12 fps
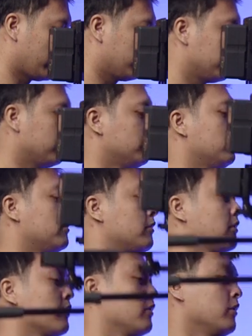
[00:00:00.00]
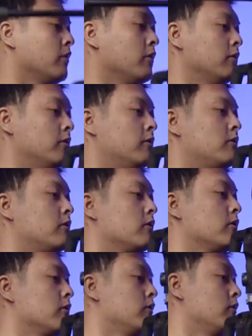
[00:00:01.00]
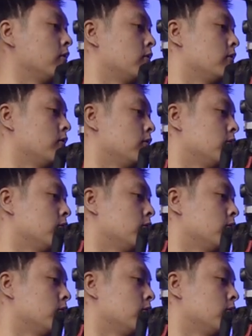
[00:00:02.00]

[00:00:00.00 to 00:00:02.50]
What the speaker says: really, really light. It's ridiculous